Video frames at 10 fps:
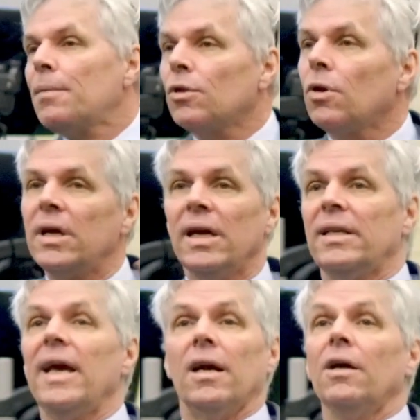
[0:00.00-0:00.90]
you're looking at
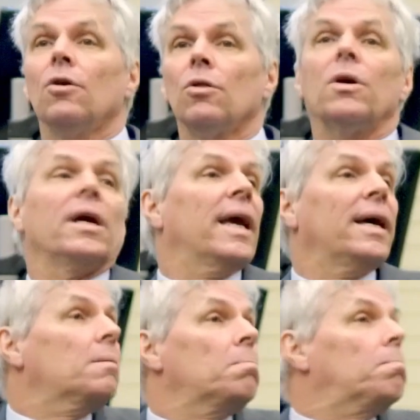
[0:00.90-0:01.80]
data, you're looking
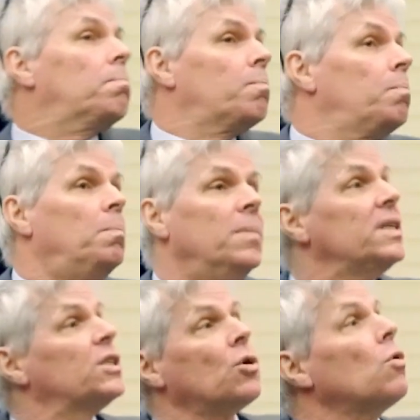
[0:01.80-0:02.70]
at
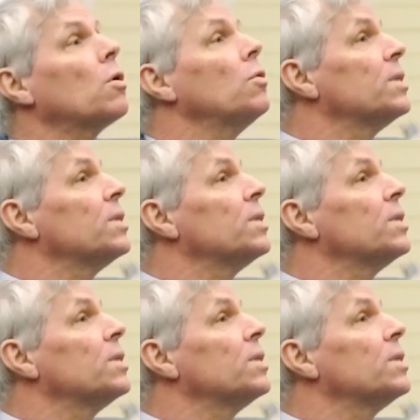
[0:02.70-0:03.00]
historical